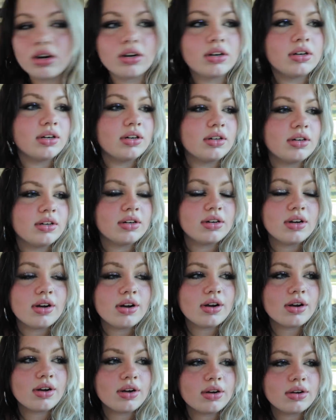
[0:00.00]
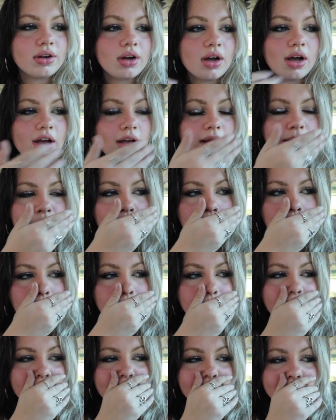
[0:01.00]
I know, it was so scary. Um,
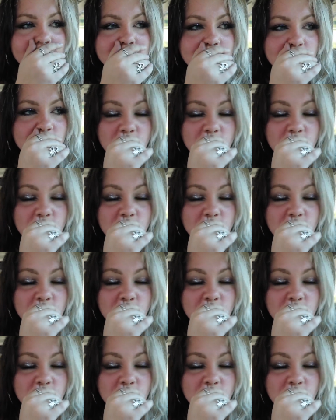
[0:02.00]
but